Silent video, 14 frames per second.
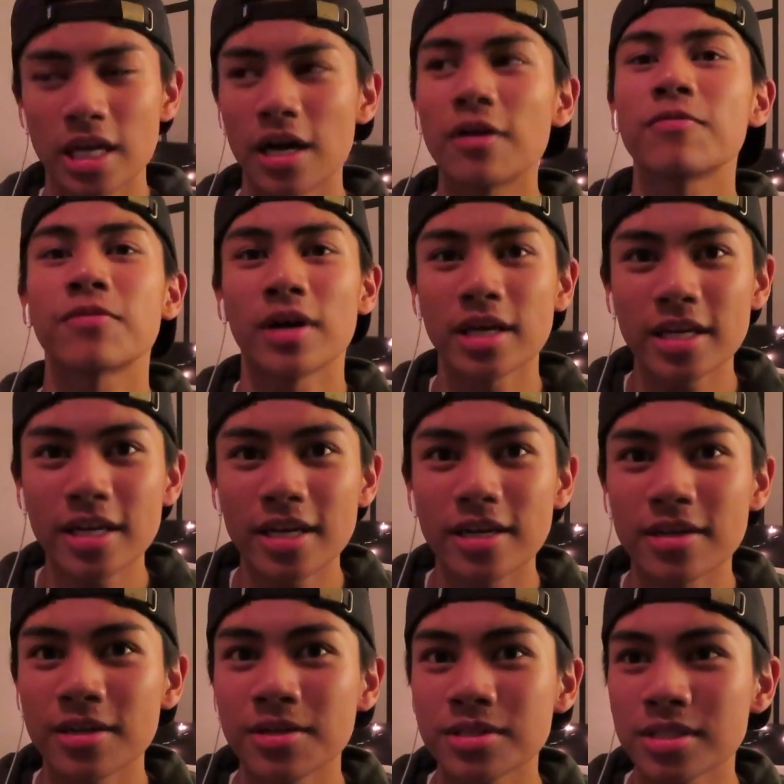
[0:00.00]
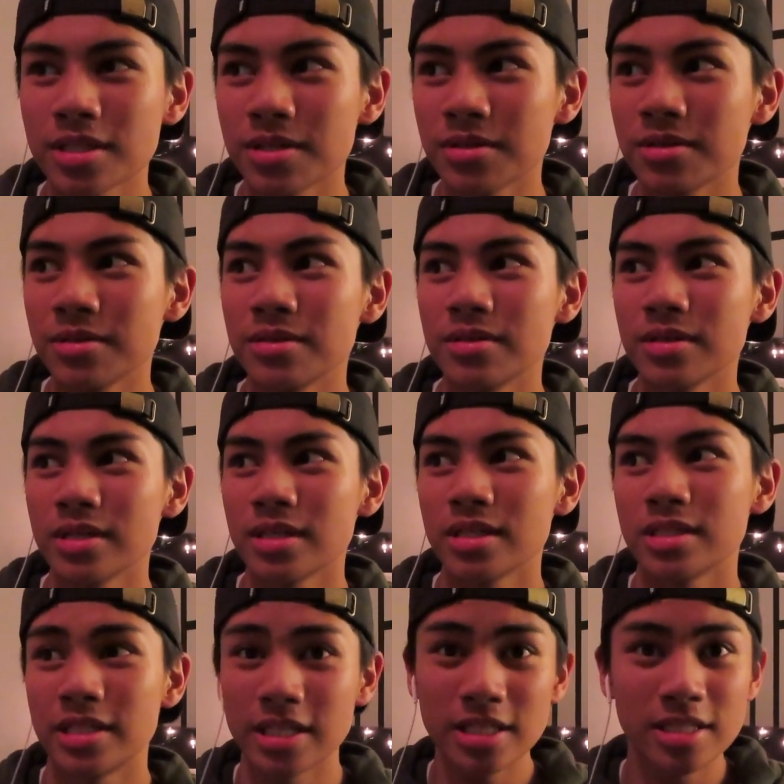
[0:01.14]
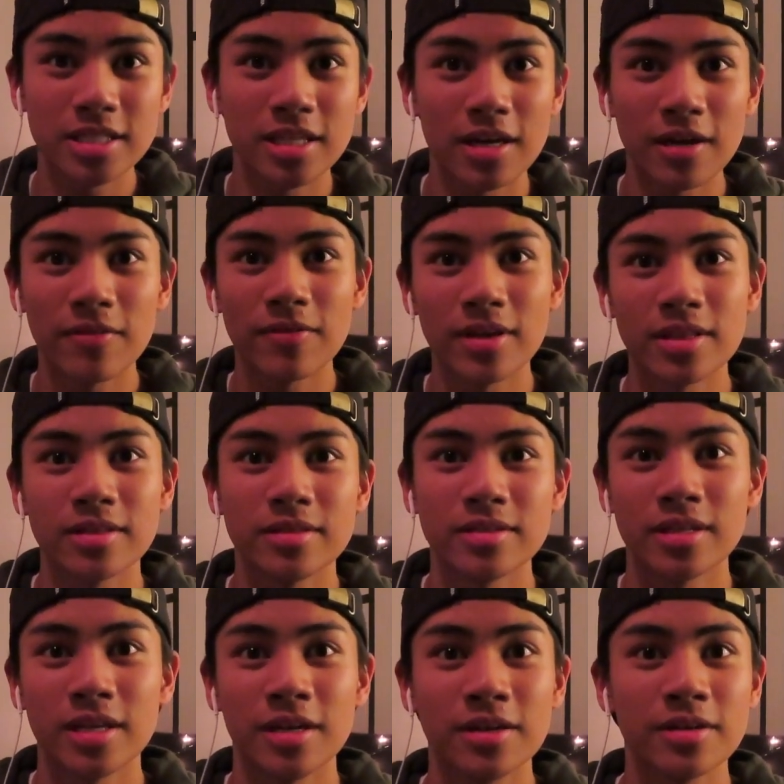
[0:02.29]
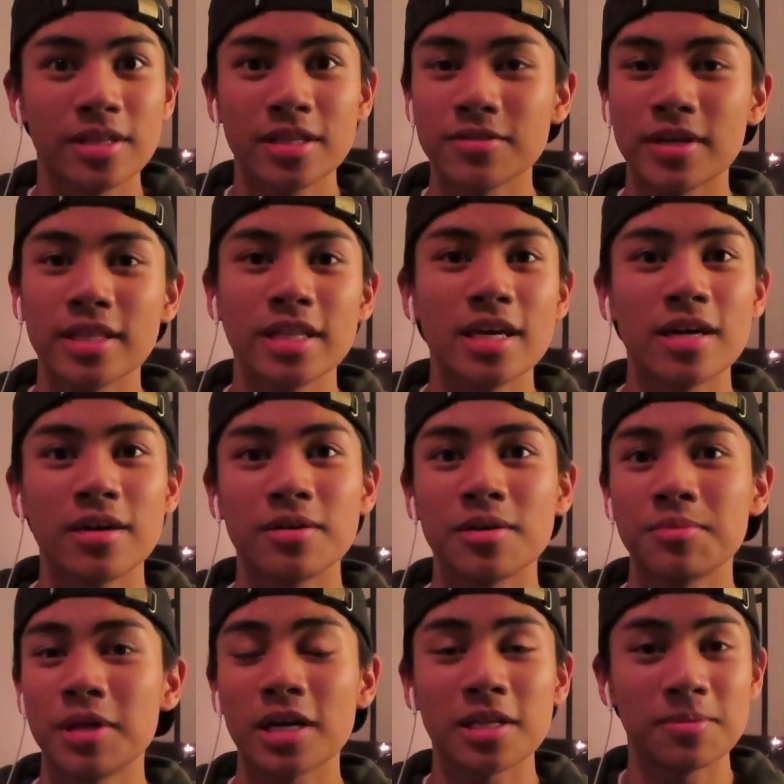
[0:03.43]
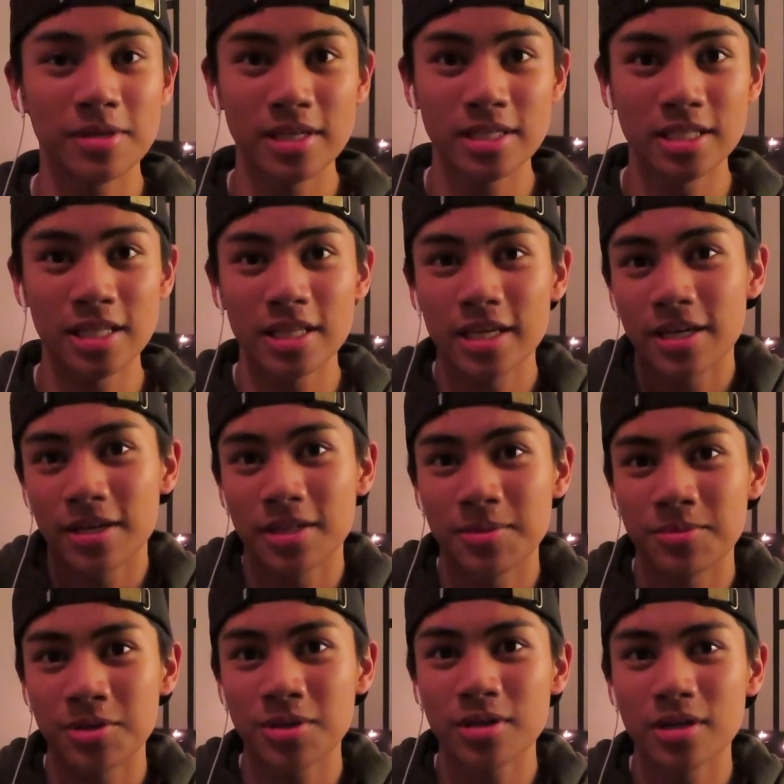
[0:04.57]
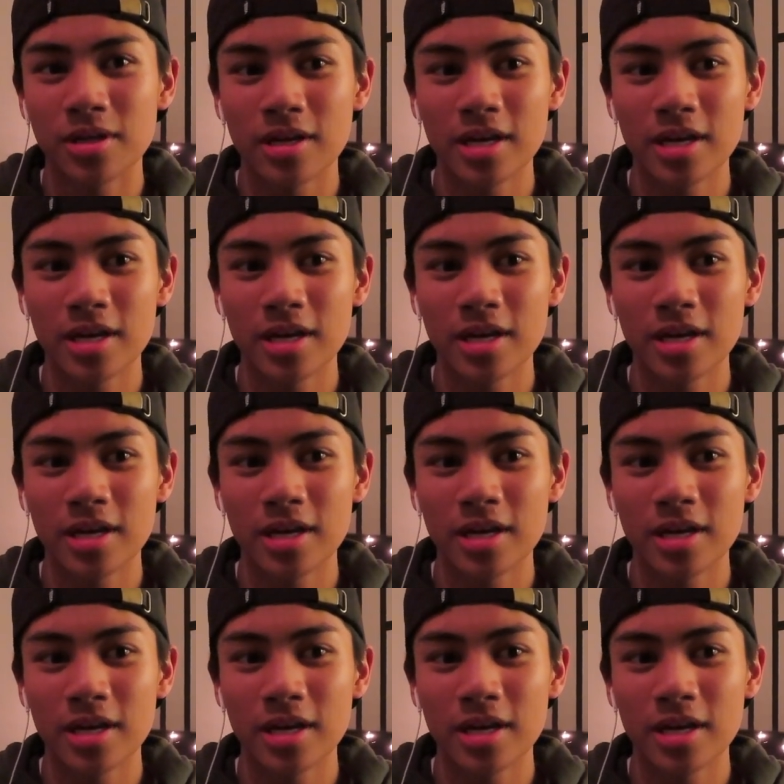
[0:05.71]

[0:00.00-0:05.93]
Yeah, Friday I also did stuff, and here it is right now. I'm not gonna be sitting here anymore.